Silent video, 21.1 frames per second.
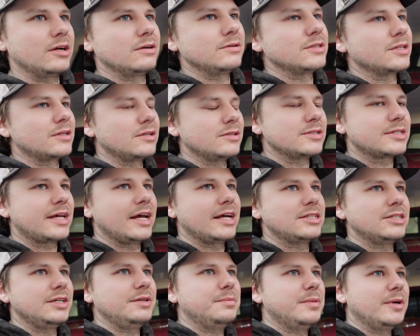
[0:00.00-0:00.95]
It was a little
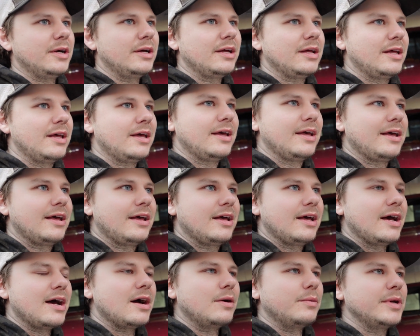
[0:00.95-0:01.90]
sketchy, but
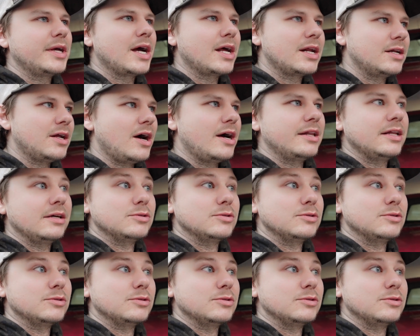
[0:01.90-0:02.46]
we got it on.